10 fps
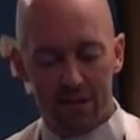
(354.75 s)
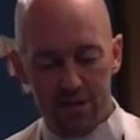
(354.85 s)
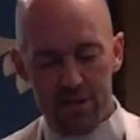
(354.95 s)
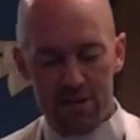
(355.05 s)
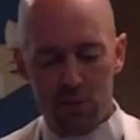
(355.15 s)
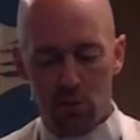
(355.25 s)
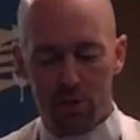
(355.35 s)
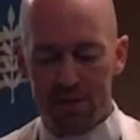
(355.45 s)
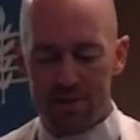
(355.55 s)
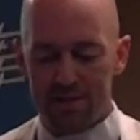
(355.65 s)
These, these
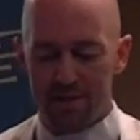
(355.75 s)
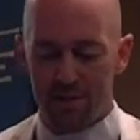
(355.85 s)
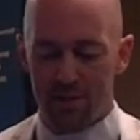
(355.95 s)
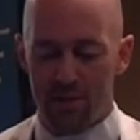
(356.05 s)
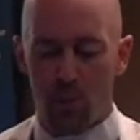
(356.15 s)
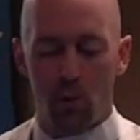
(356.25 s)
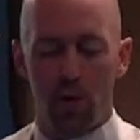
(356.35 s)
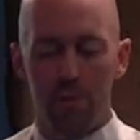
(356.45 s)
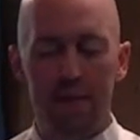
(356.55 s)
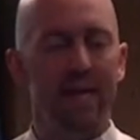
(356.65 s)
words, the
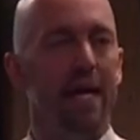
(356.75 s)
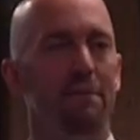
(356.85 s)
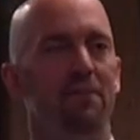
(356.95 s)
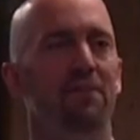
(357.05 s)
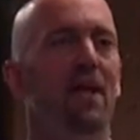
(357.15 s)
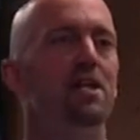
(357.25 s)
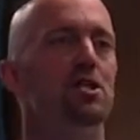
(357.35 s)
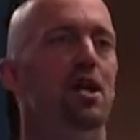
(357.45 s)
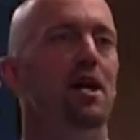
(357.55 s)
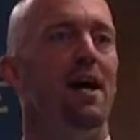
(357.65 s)
word became
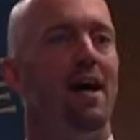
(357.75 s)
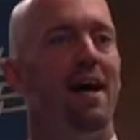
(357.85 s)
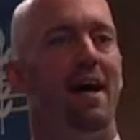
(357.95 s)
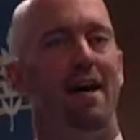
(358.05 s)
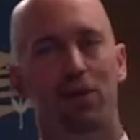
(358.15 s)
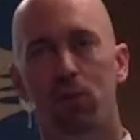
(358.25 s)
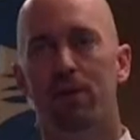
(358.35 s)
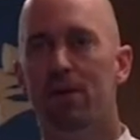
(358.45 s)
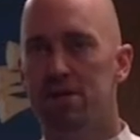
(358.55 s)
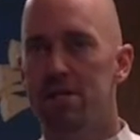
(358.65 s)
flesh, and the
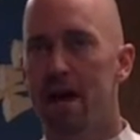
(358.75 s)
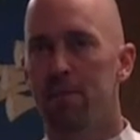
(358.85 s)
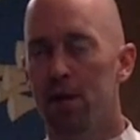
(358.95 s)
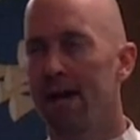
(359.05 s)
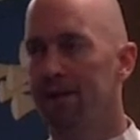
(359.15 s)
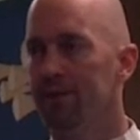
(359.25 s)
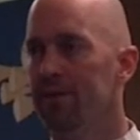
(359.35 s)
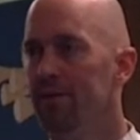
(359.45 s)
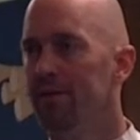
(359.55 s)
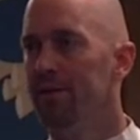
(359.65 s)
word there is tabernacle,
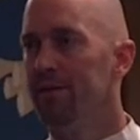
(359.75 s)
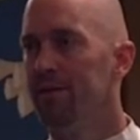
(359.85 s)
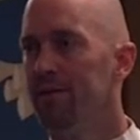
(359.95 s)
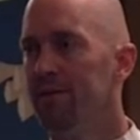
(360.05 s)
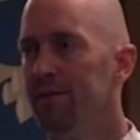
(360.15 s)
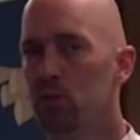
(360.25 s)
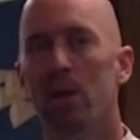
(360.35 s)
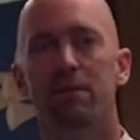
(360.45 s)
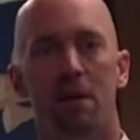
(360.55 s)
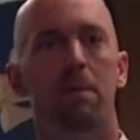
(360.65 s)

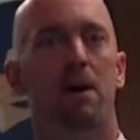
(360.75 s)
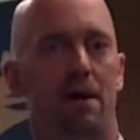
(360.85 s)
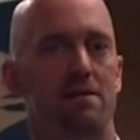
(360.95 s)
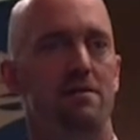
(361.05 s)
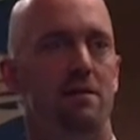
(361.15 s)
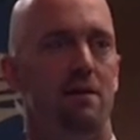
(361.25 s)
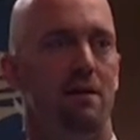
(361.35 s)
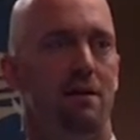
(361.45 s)
dwelt among us.